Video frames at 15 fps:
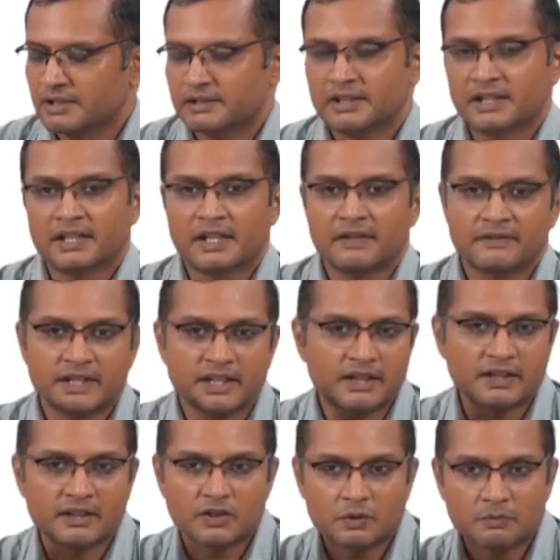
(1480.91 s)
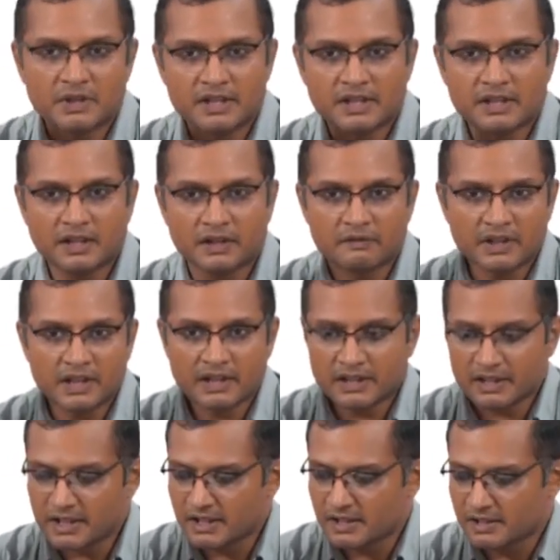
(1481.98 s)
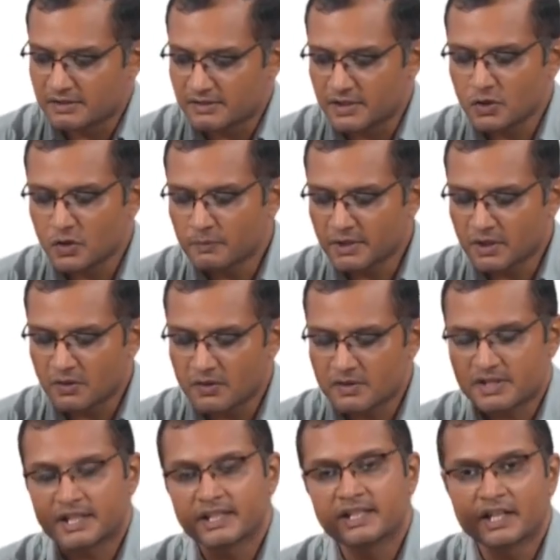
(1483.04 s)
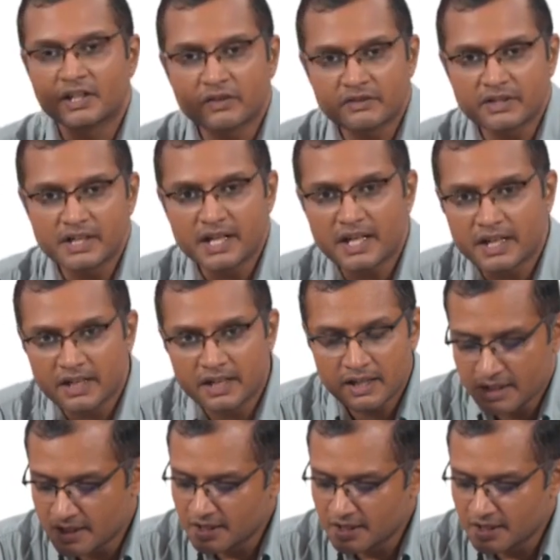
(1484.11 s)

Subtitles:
that I have taken to be conveniently 0, because at the end of the day